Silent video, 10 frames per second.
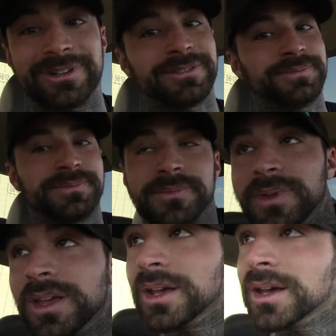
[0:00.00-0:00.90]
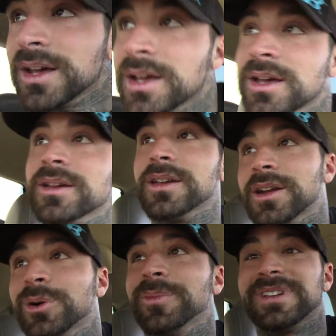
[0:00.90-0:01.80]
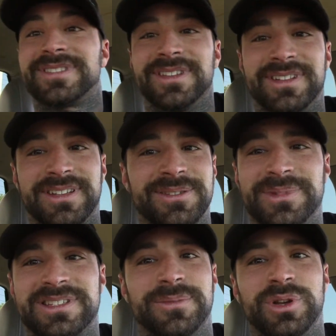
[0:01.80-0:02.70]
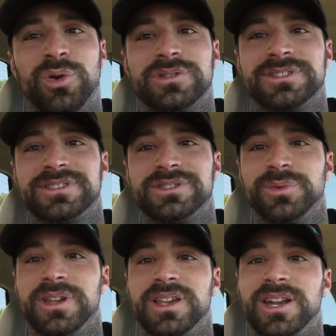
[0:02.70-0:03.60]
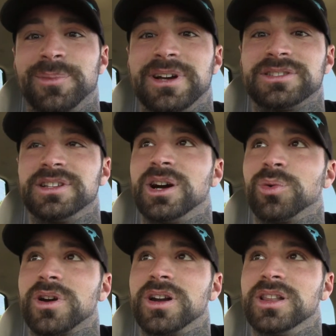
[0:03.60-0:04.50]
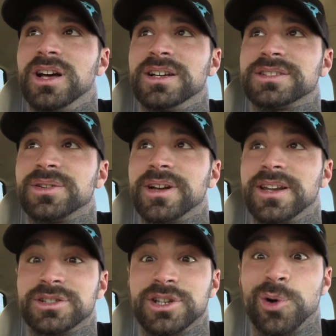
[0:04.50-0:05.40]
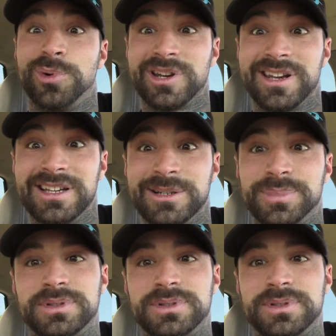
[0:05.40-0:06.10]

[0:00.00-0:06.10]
wanna, you know, miss it. Because I mean, it's gonna be gorgeous this weekend. I'm actually not working a lot, so I can actually go put it up.